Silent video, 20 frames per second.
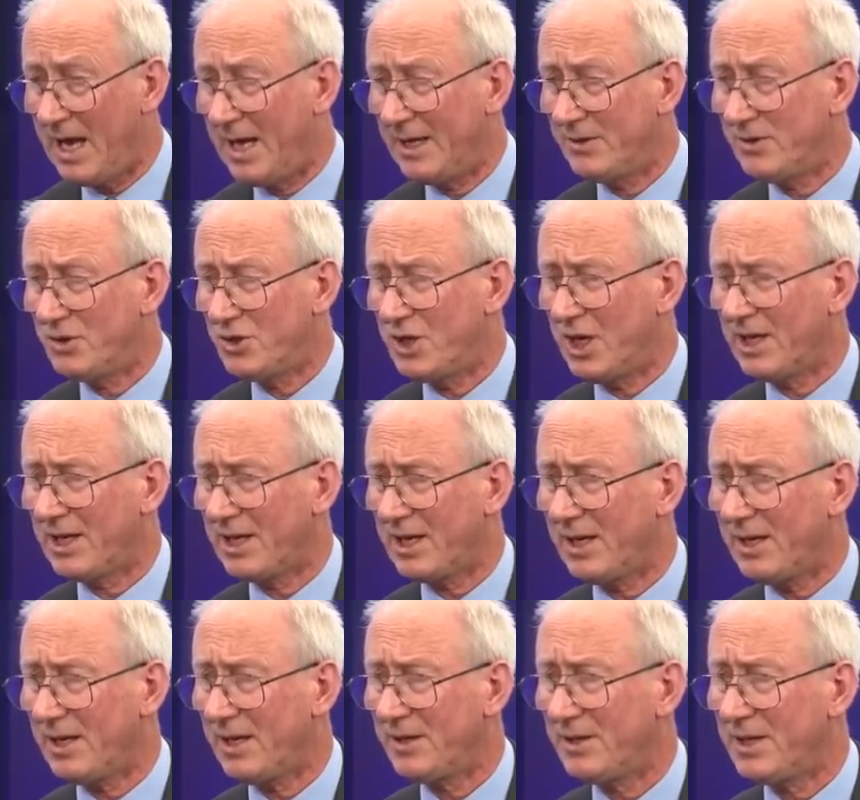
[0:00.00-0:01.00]
uh,
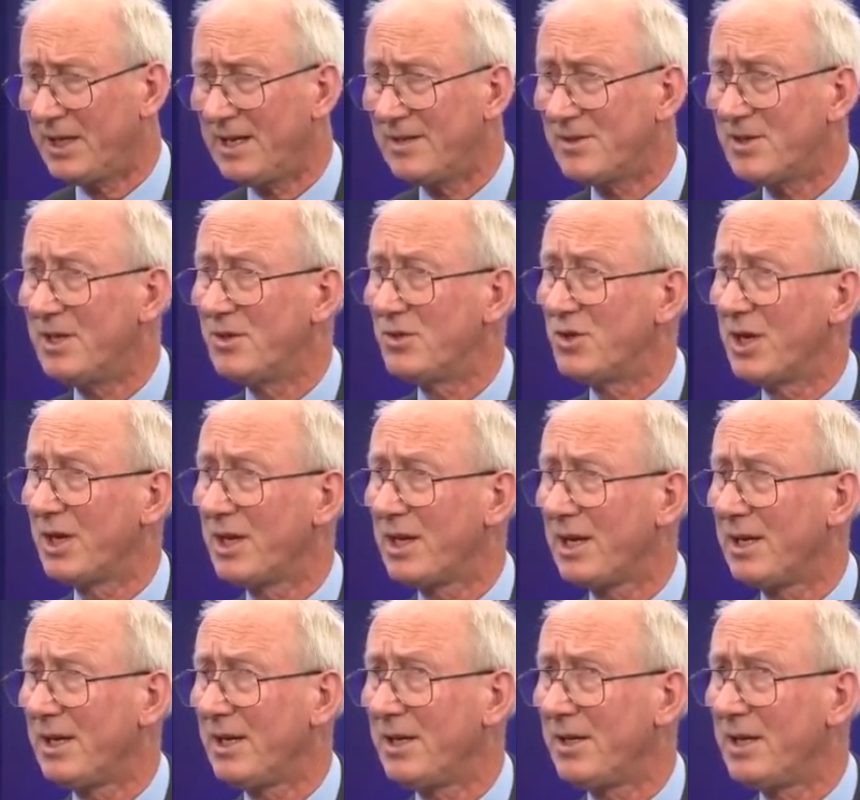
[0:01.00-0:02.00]
Chikani, is it?
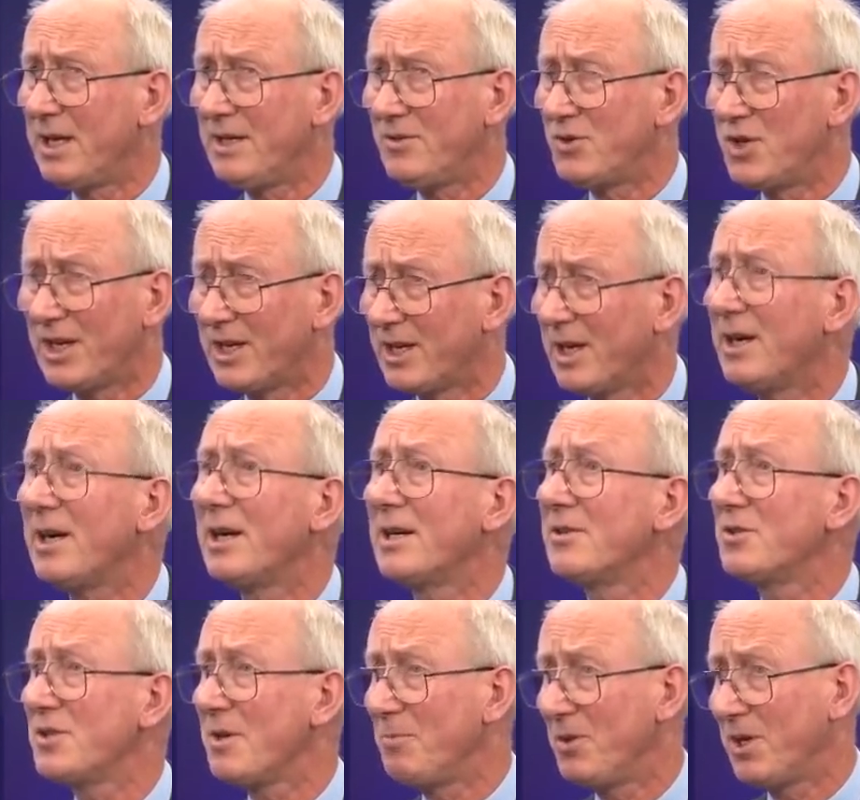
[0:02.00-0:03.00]
Chikani, Chikani,
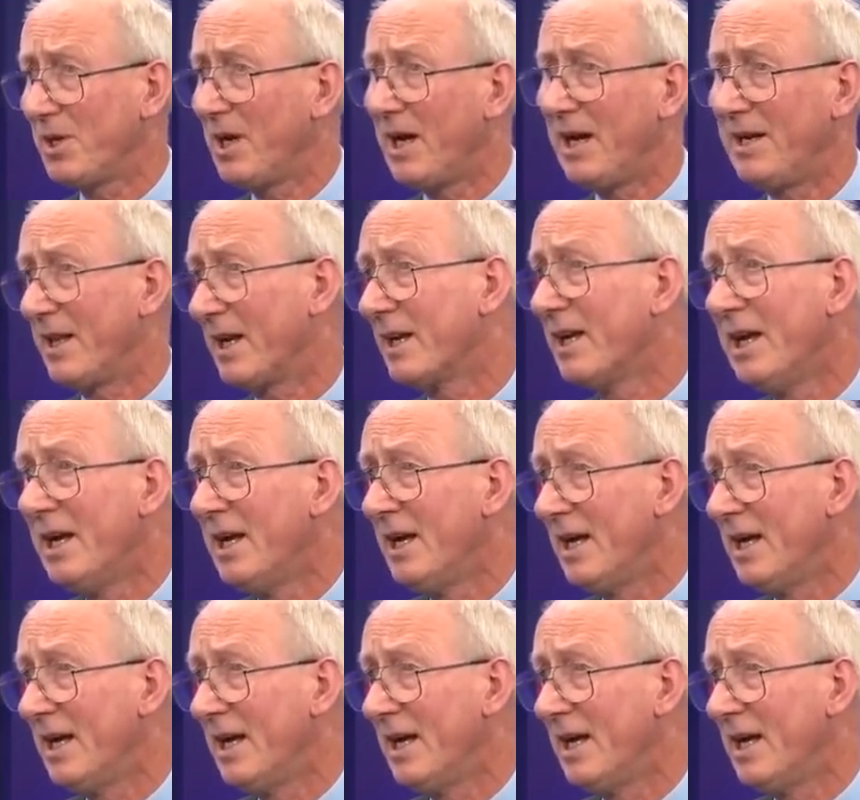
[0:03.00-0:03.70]
something mm-hmm. like that.